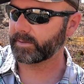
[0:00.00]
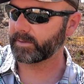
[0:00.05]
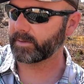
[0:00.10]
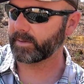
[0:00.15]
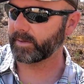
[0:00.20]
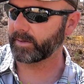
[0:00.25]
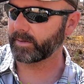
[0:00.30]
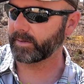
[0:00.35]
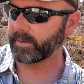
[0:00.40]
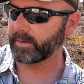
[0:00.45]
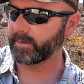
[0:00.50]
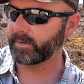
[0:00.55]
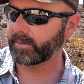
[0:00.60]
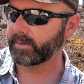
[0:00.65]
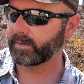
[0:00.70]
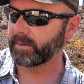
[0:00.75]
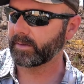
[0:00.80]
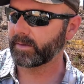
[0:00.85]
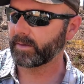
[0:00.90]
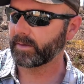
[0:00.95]
turn into
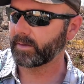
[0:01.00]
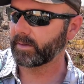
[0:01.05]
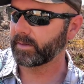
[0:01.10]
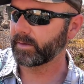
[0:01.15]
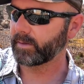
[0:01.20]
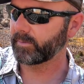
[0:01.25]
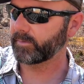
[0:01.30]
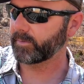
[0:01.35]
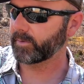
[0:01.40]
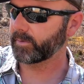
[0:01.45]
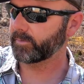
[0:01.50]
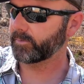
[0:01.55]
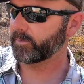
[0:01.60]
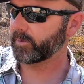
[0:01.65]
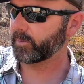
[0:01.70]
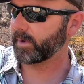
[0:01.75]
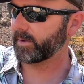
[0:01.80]
food for